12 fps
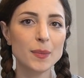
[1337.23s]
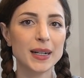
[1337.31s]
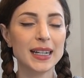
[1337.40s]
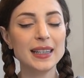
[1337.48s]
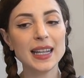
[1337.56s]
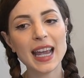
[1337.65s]

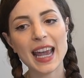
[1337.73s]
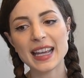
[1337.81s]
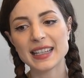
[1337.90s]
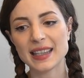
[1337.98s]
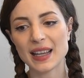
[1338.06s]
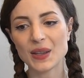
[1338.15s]
but in the
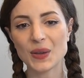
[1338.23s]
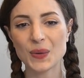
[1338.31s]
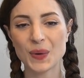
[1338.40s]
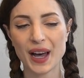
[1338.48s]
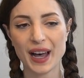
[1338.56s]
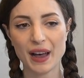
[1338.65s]
case that
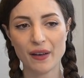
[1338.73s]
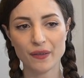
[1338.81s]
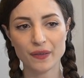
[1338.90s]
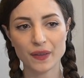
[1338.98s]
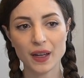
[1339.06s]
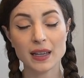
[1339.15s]
you
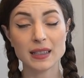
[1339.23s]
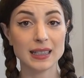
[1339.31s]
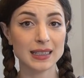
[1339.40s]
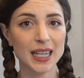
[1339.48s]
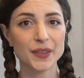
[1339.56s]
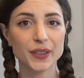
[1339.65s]
have
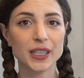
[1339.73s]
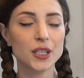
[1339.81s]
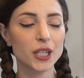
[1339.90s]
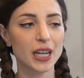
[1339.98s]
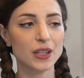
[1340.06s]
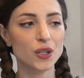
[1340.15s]
successfully
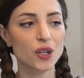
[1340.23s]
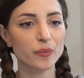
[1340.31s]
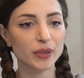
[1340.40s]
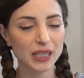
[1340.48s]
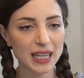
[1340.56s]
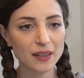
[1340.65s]
changed your
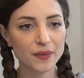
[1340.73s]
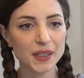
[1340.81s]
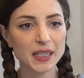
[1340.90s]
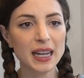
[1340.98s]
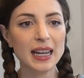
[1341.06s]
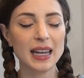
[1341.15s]

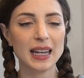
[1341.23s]
beliefs,